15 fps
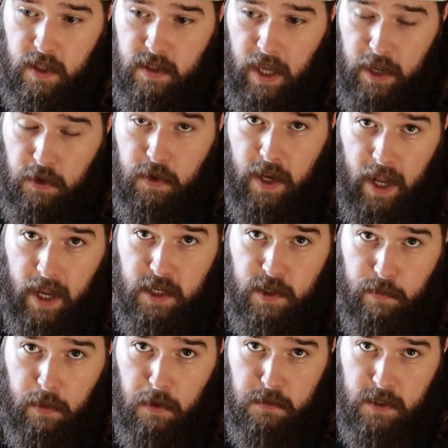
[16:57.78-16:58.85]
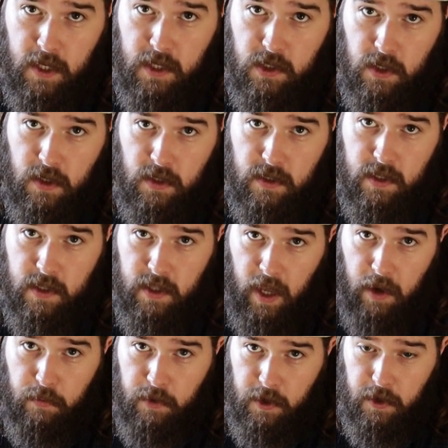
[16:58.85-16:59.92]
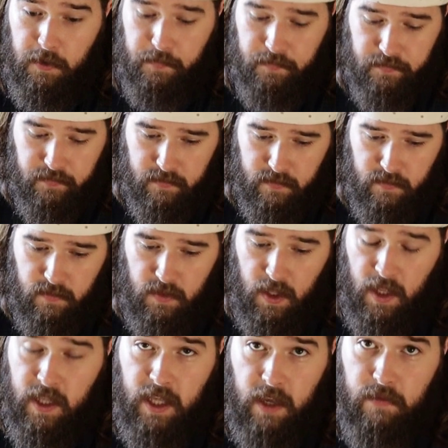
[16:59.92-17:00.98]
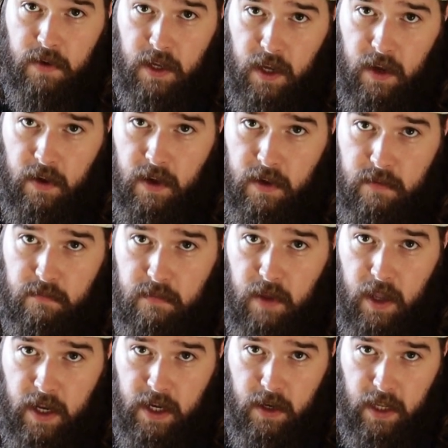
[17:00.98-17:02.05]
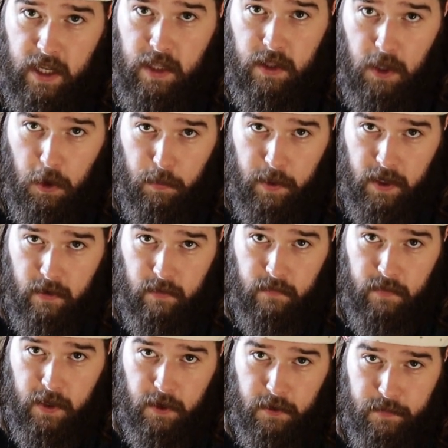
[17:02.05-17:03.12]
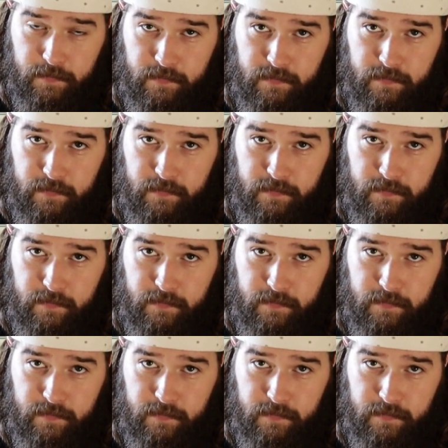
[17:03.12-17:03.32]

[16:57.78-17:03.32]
that you can add to most dishes that will give it an Ethiopian feel.